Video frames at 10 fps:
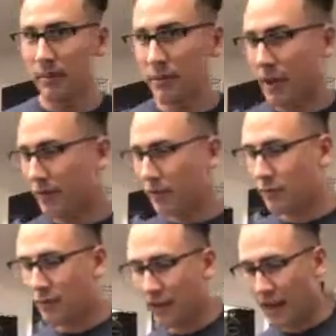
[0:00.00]
Be grateful
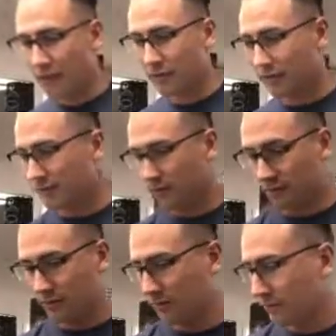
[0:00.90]
that you haven't.
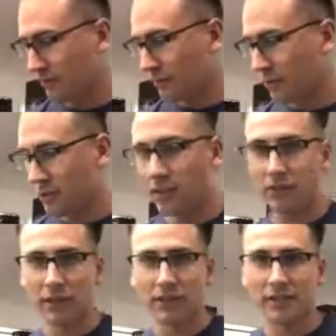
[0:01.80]
Because you've
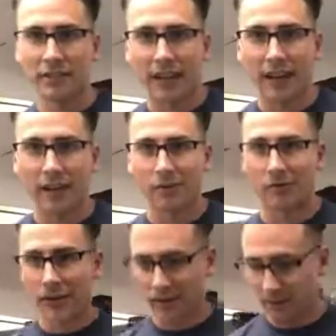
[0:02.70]
got a reason to get out
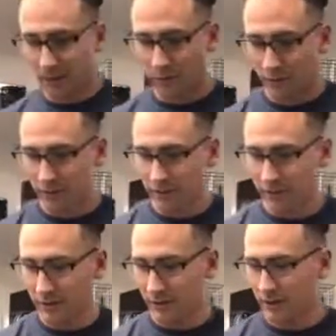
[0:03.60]
of bed in the morning.
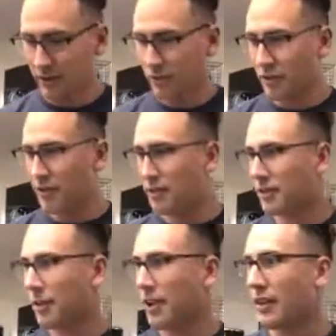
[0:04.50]
You've got a reason
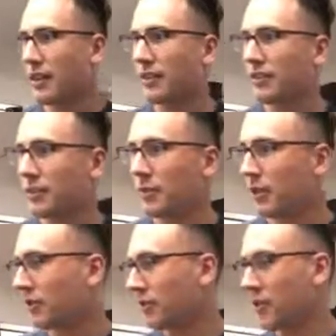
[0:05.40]
to go out there into the
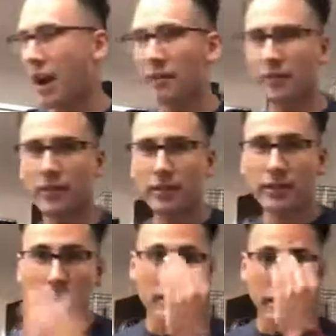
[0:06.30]
world and graft.
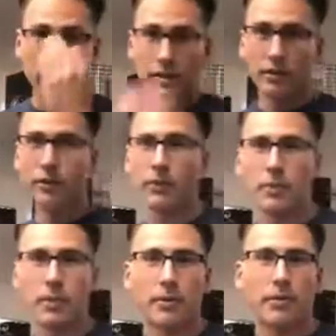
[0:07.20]
There's a
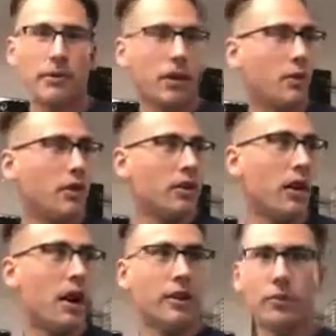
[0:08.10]
few people I follow
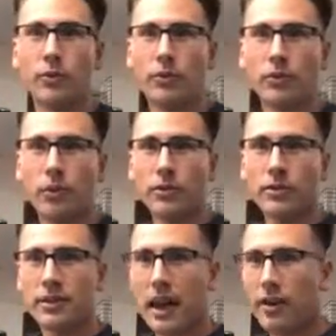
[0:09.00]
online, and
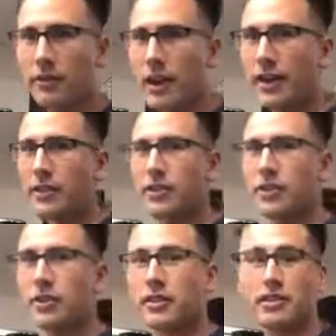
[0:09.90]
one's Gary
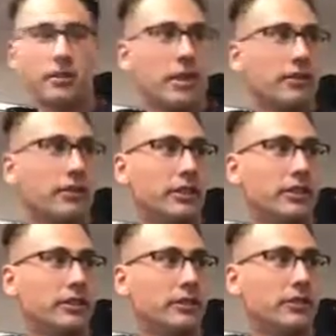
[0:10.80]
Vaynerchuk, and he's got a really
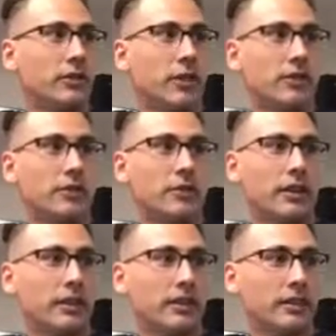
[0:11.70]
good
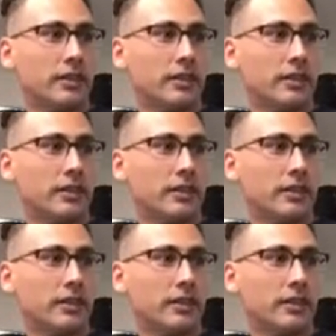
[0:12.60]
philosophy